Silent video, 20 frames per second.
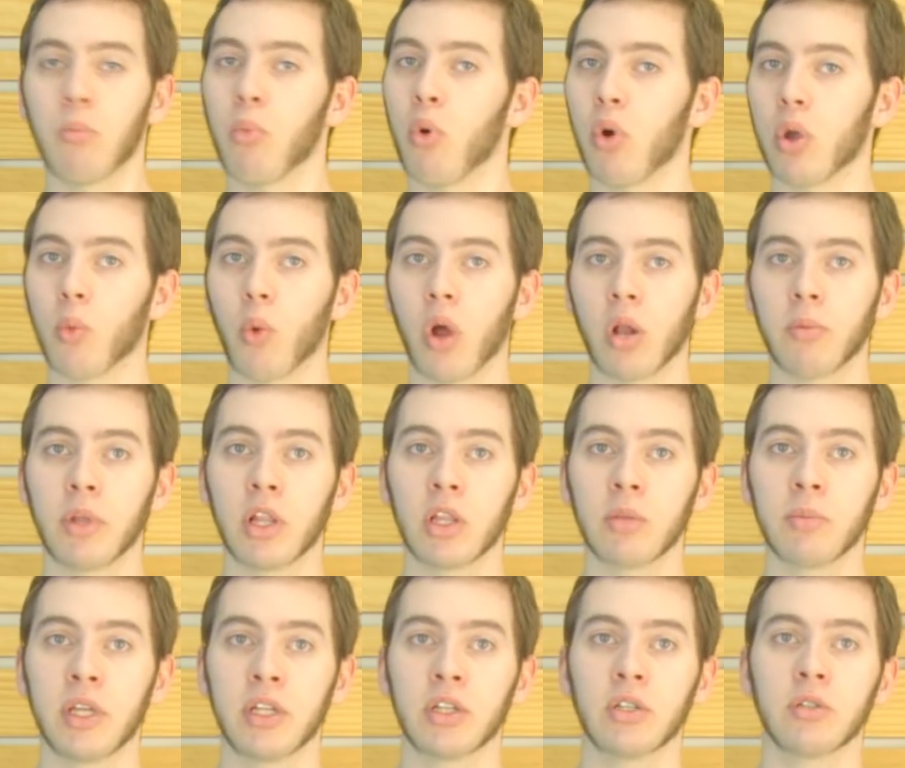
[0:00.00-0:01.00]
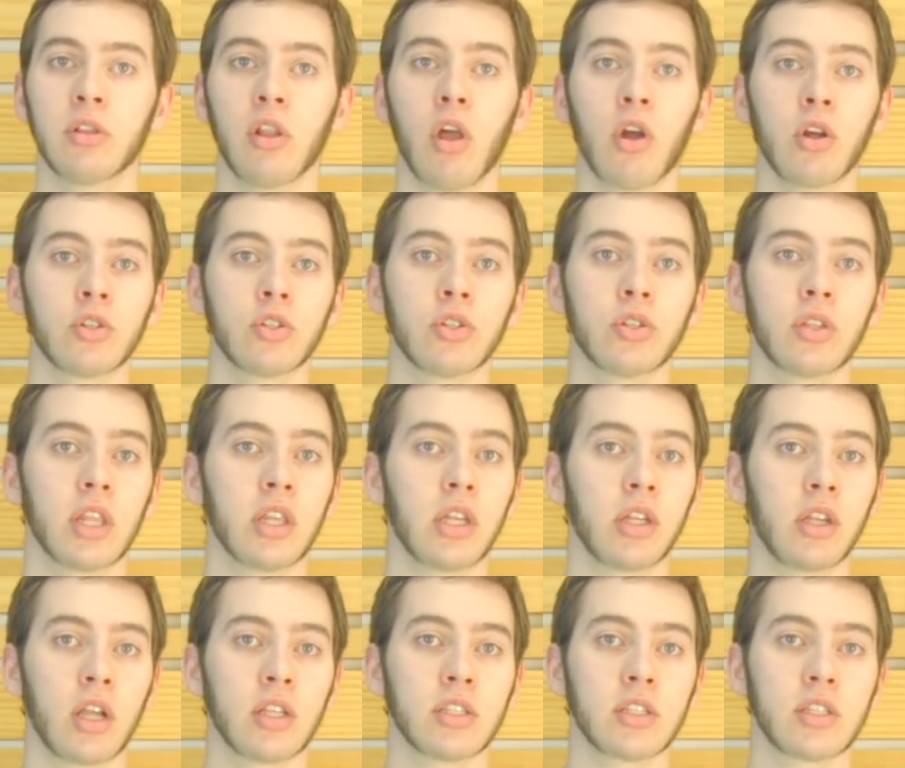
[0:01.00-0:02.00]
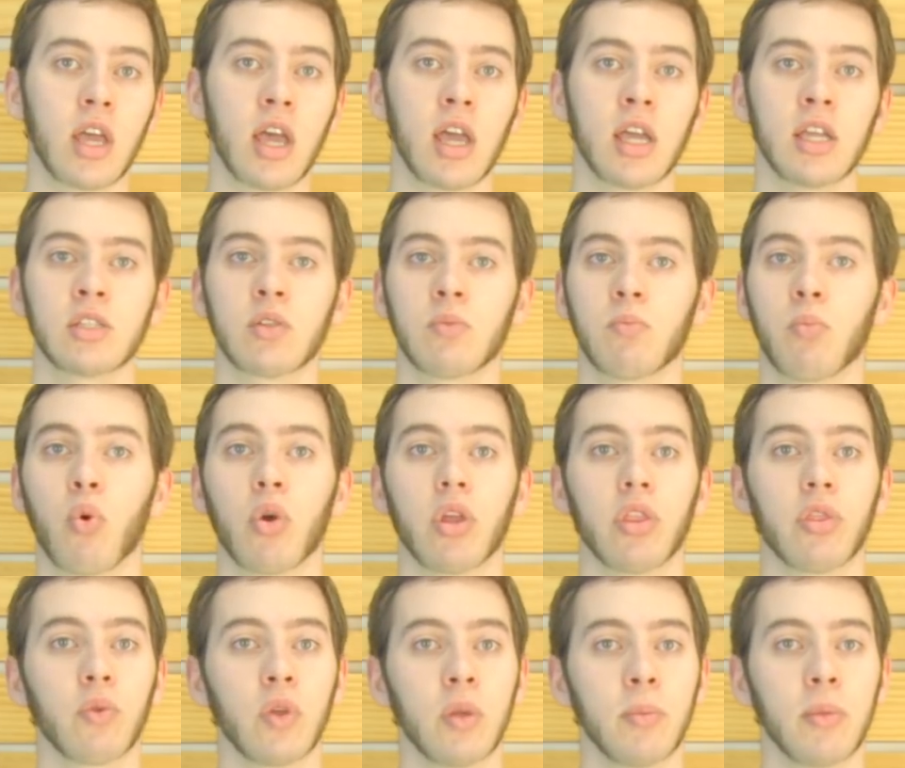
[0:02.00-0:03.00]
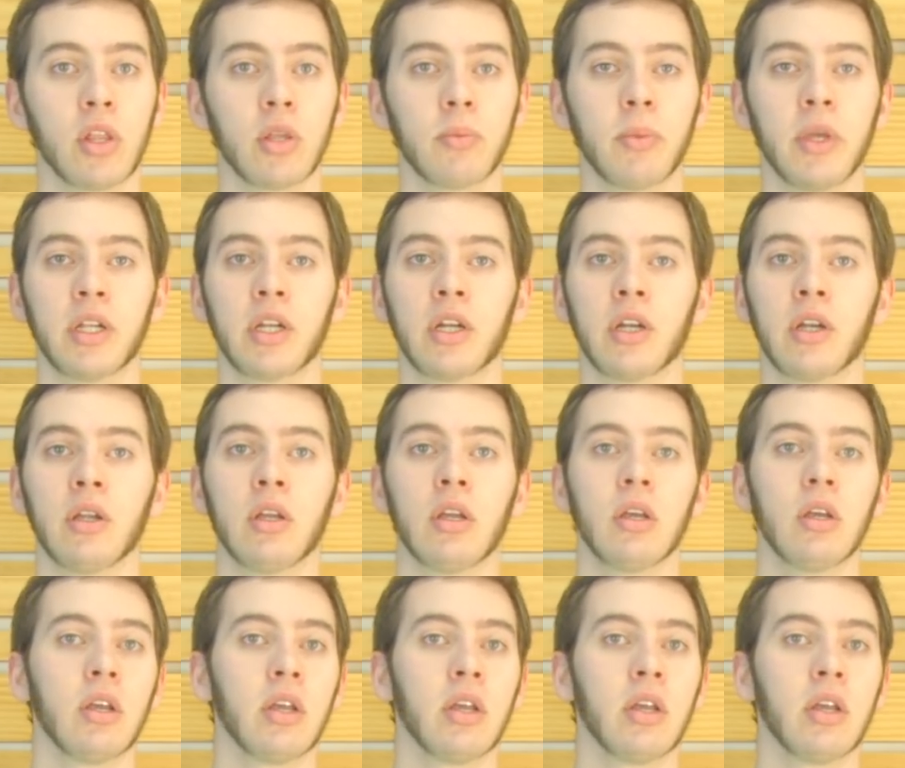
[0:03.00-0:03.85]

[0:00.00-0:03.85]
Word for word: 0.1 millimeter larger than the nut size, 0.3 millimeter.